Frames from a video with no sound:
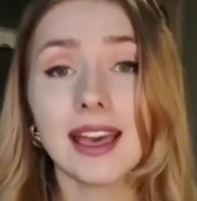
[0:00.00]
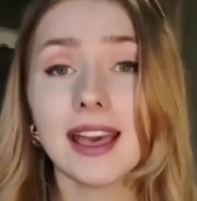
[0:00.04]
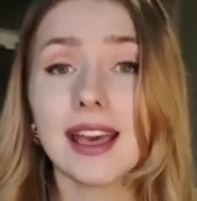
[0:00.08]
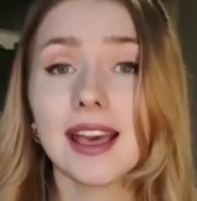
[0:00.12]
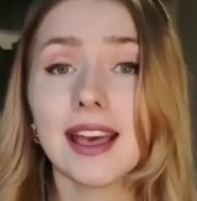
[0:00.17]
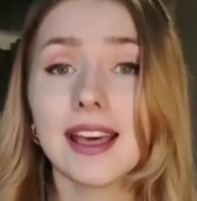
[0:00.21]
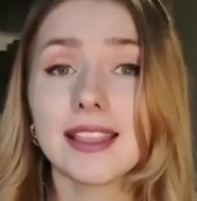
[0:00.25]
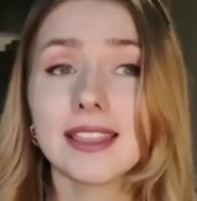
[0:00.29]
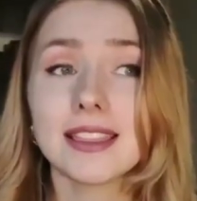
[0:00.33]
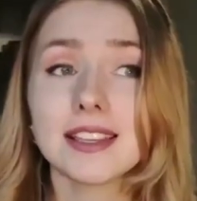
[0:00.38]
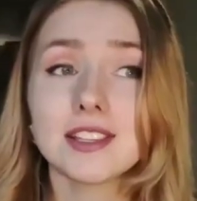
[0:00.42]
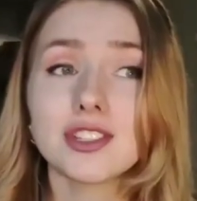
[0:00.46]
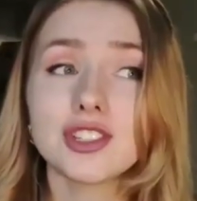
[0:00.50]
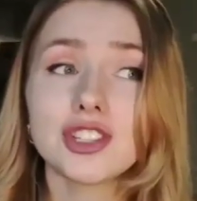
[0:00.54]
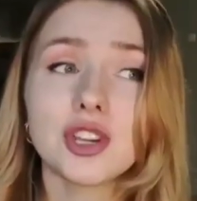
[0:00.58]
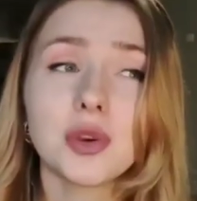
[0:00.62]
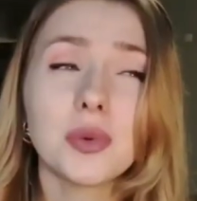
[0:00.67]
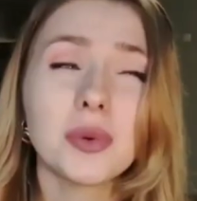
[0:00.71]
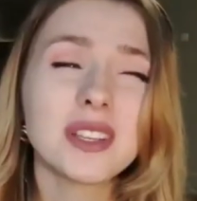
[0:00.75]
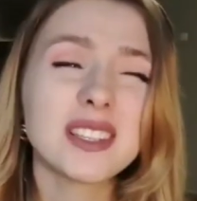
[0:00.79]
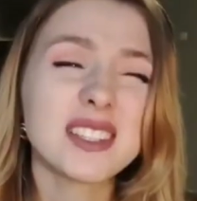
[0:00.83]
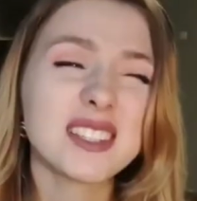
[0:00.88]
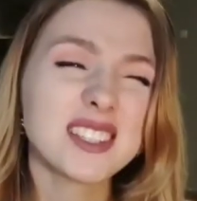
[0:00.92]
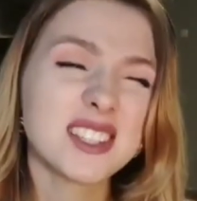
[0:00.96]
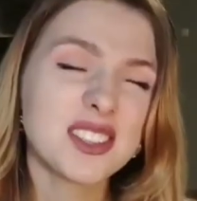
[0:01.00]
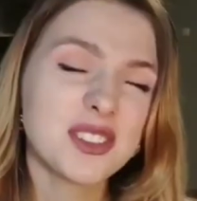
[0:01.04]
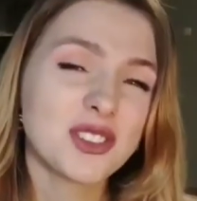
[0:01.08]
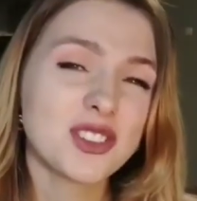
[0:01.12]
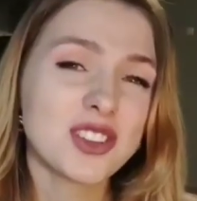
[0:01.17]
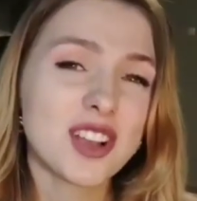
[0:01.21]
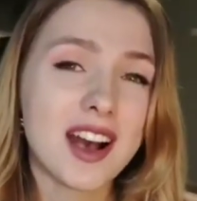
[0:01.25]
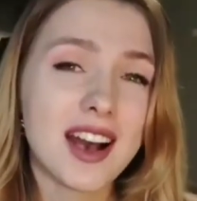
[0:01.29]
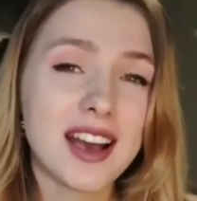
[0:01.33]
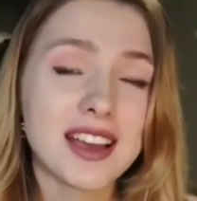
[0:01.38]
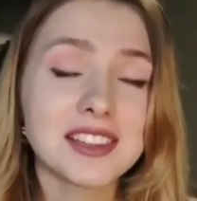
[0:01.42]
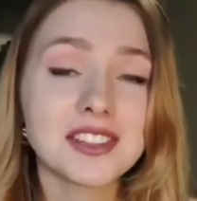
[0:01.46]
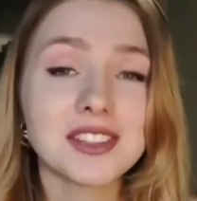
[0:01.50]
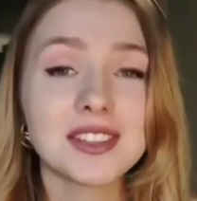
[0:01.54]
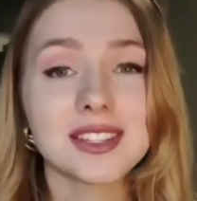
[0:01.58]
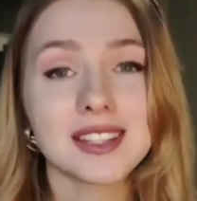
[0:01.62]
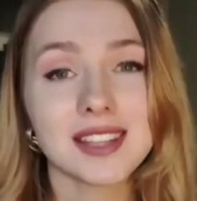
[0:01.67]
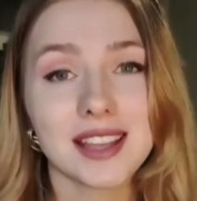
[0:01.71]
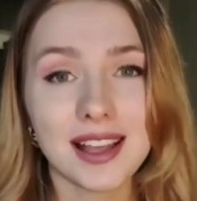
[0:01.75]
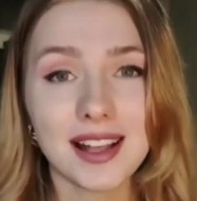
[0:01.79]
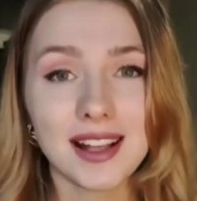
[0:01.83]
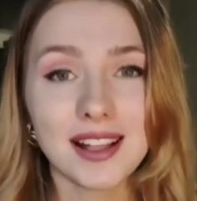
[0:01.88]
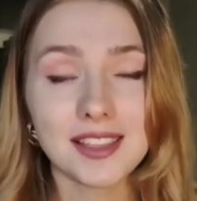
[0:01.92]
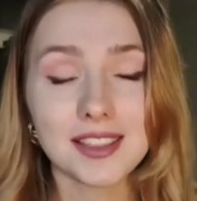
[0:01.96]
and that she was too shy to
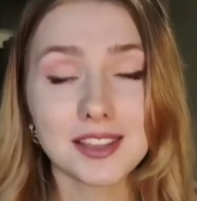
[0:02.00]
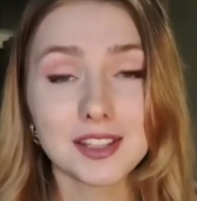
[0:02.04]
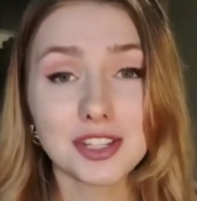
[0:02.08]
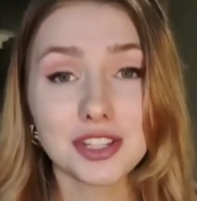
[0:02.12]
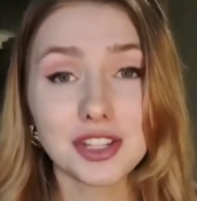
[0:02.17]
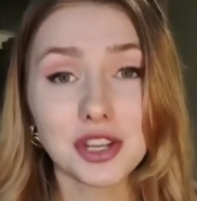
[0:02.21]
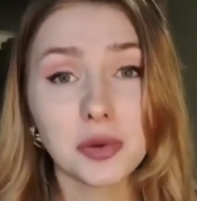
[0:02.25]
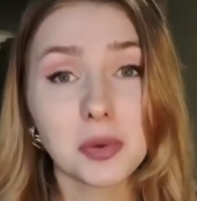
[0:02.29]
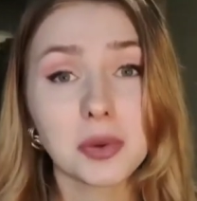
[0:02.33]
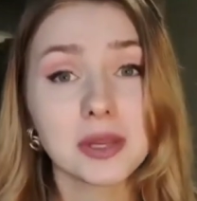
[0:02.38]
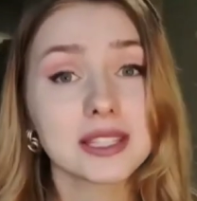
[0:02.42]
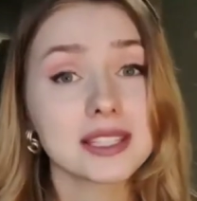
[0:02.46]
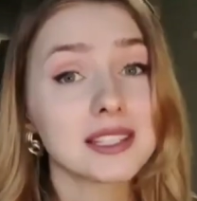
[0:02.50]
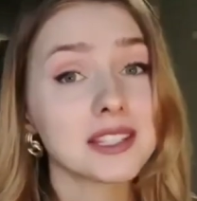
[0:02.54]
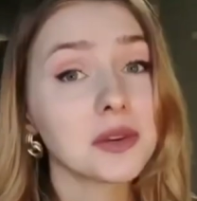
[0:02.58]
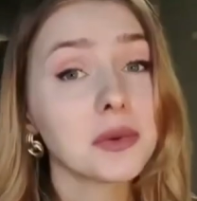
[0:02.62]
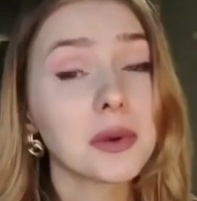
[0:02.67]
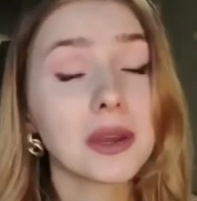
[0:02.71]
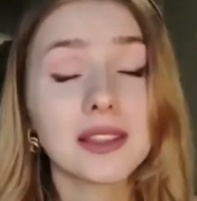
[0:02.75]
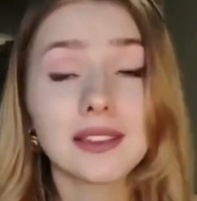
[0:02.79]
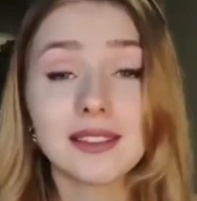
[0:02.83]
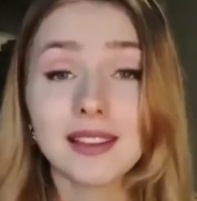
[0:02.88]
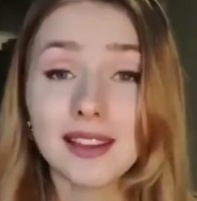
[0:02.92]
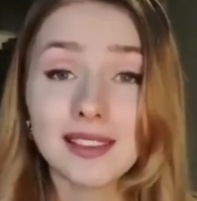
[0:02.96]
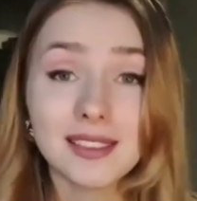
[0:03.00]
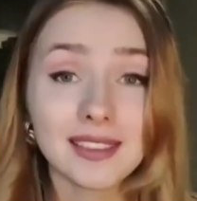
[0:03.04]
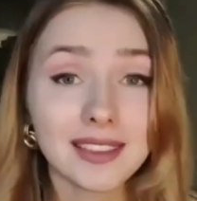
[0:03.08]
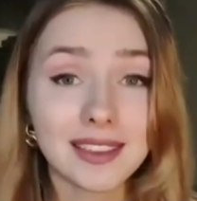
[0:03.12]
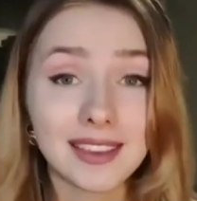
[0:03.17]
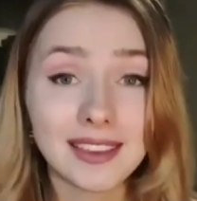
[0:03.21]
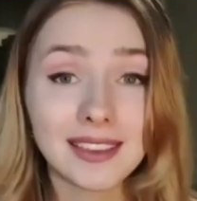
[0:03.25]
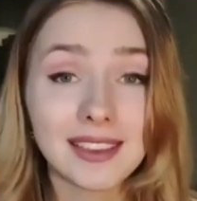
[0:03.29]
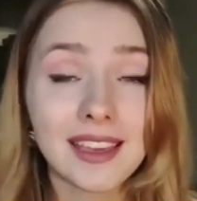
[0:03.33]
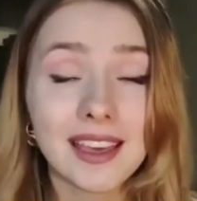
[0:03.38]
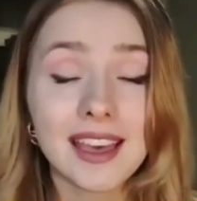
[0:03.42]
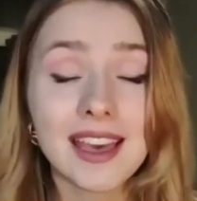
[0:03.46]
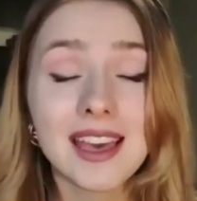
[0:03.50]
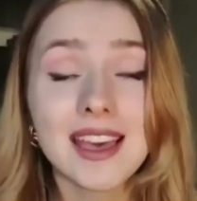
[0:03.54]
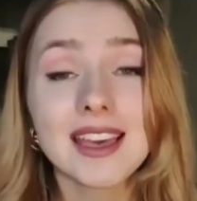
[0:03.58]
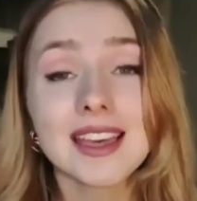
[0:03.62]
tell that she was doing nothing,